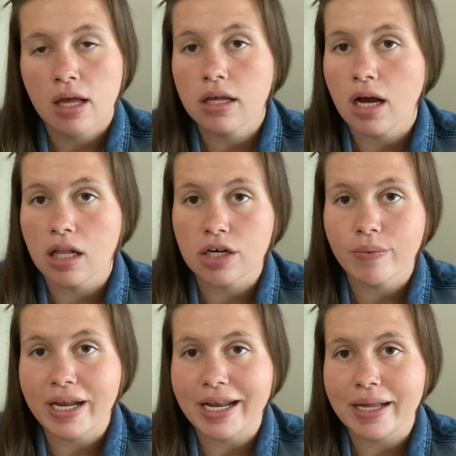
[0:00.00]

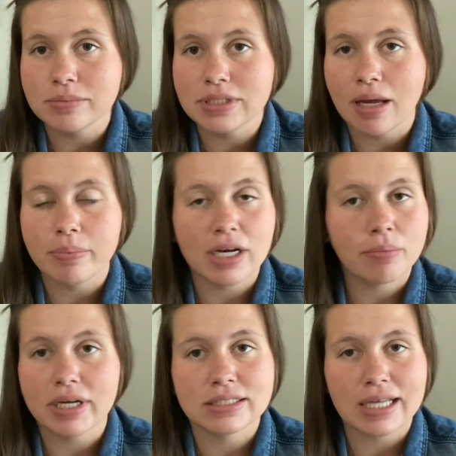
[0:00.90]
colorway names up here
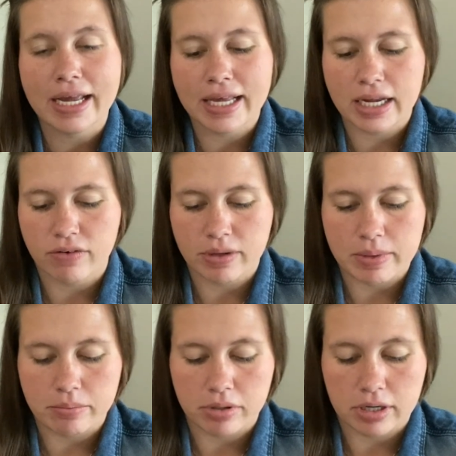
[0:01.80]
because I can't
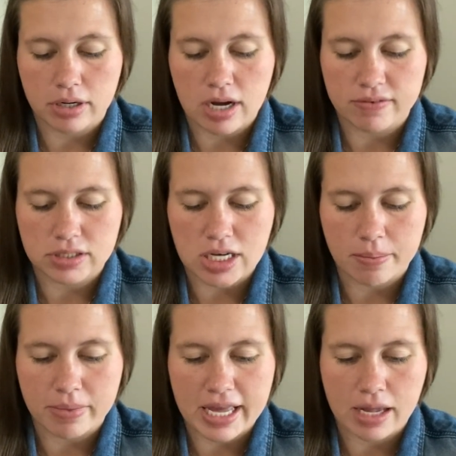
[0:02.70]
remember off the top
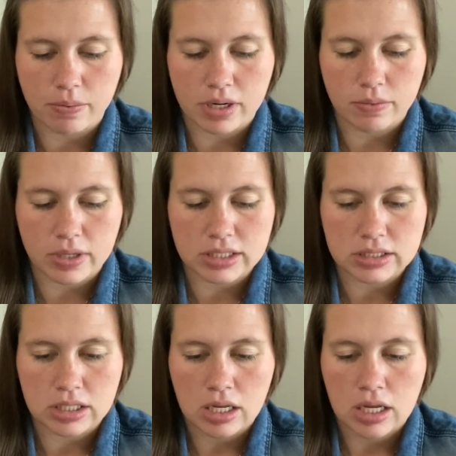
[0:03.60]
of my head what it was.